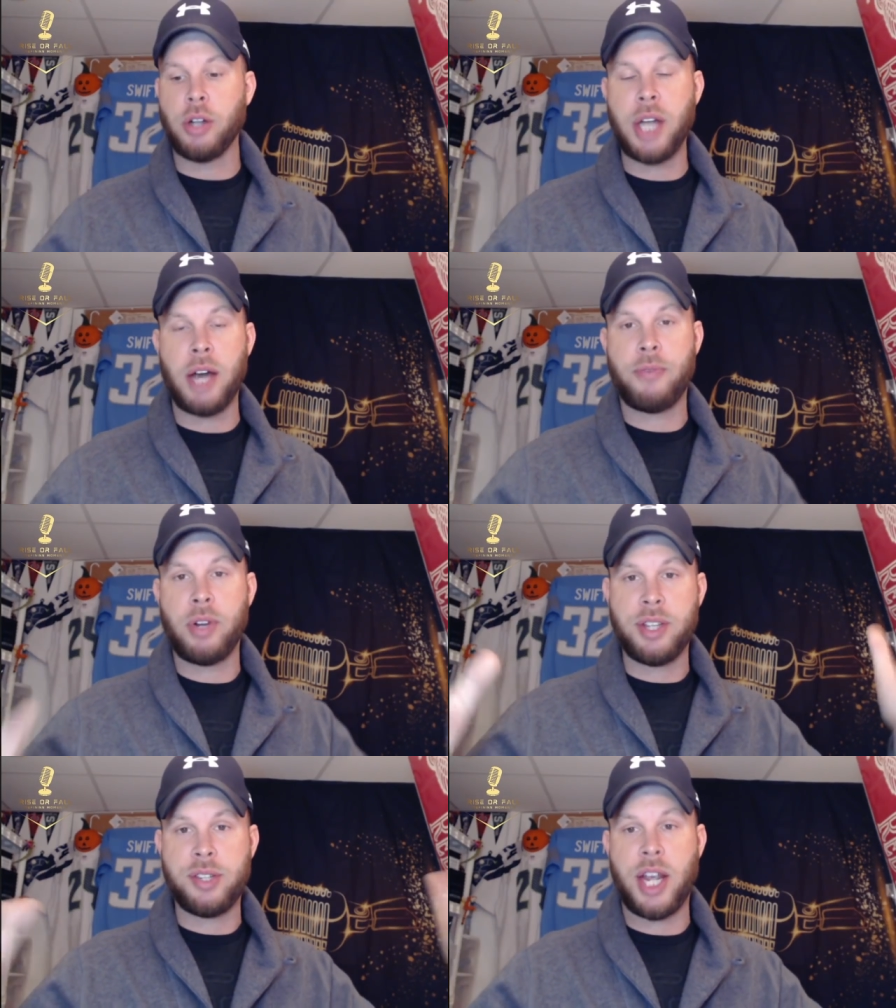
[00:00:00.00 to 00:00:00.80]
Everett.
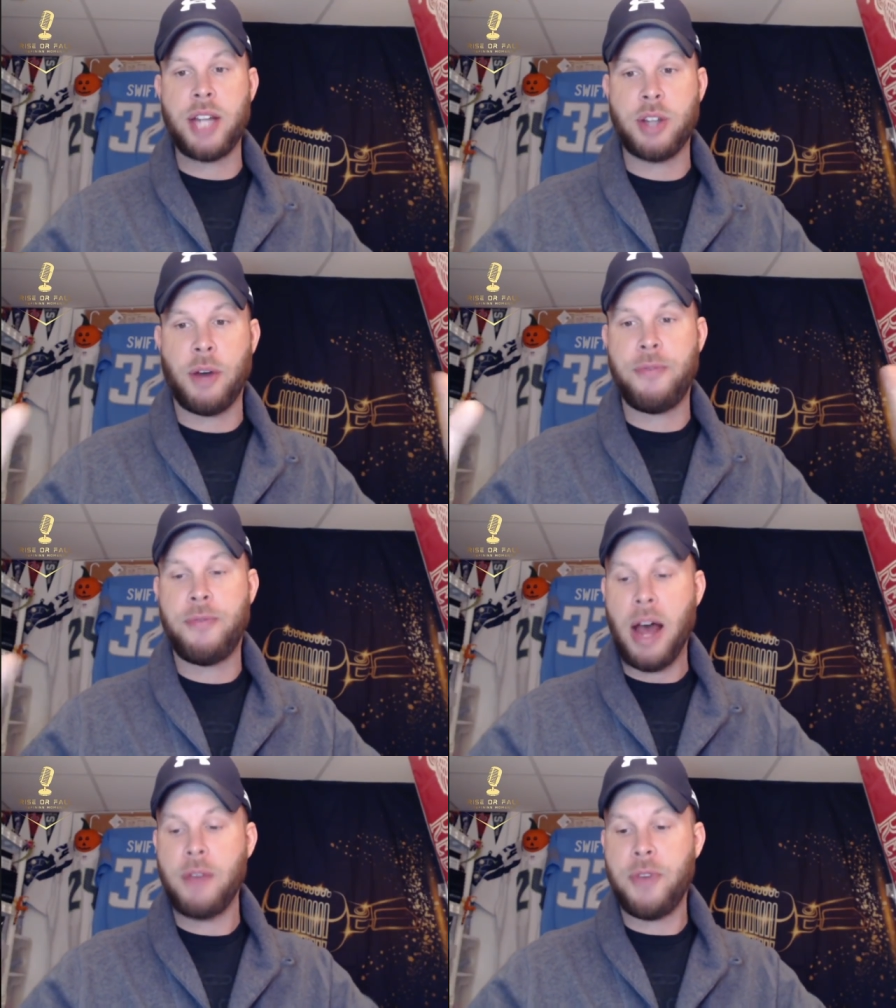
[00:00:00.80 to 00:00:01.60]
The Saints are
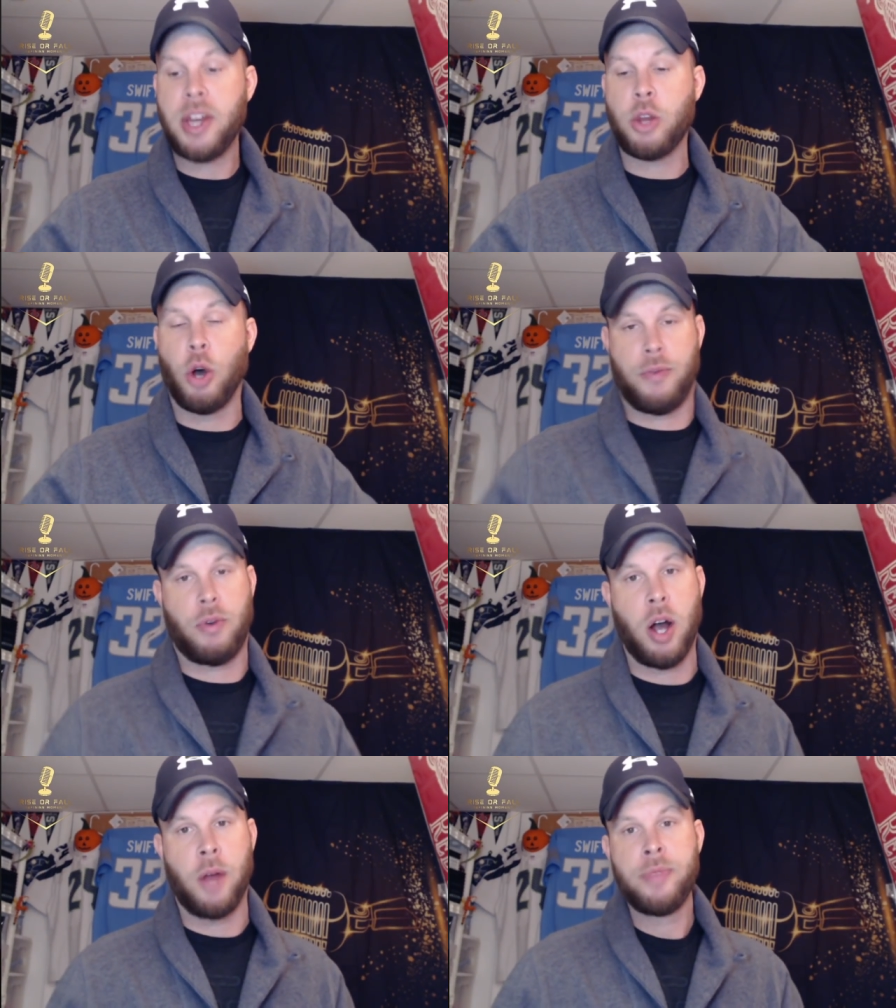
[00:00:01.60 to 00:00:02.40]
fi fifth
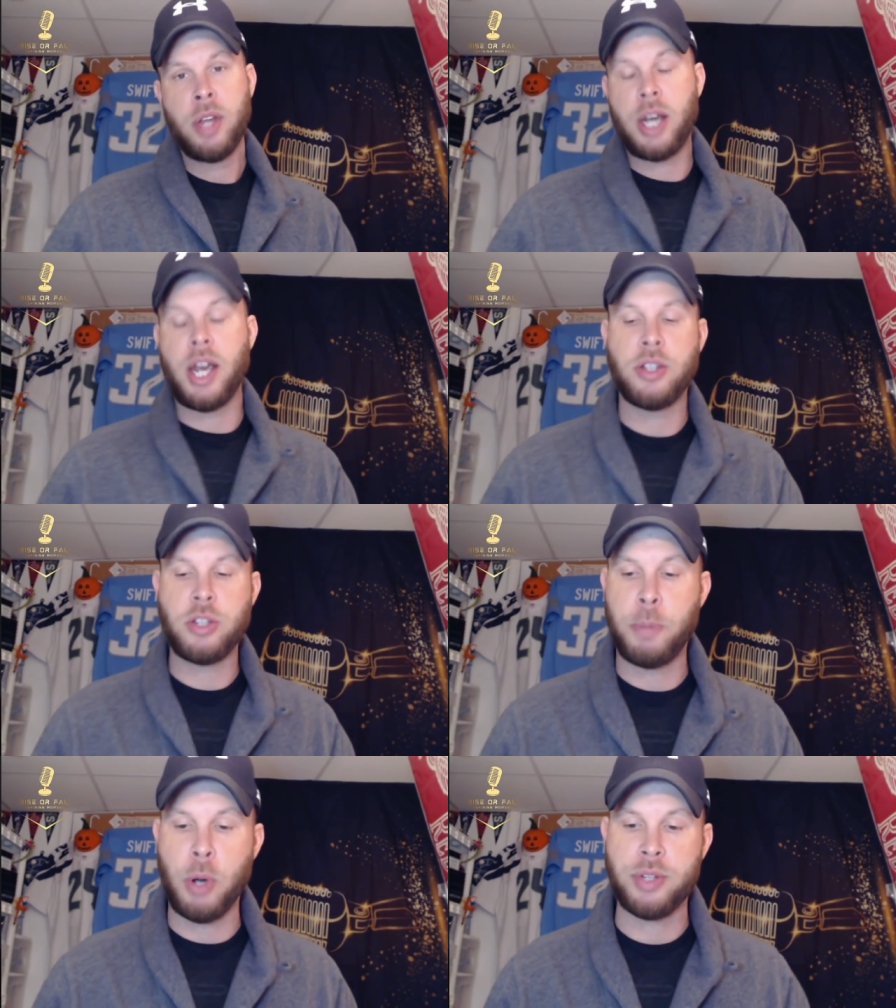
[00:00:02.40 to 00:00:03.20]
overall against
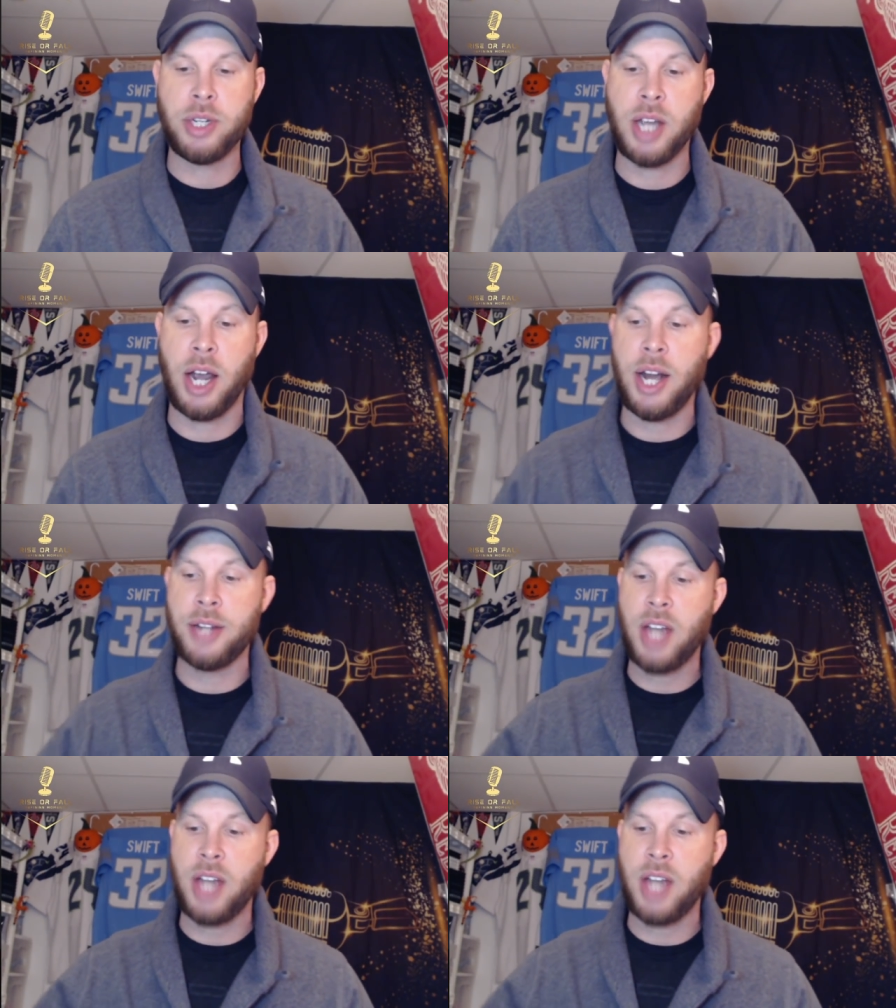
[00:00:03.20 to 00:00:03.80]
opposing tight ends.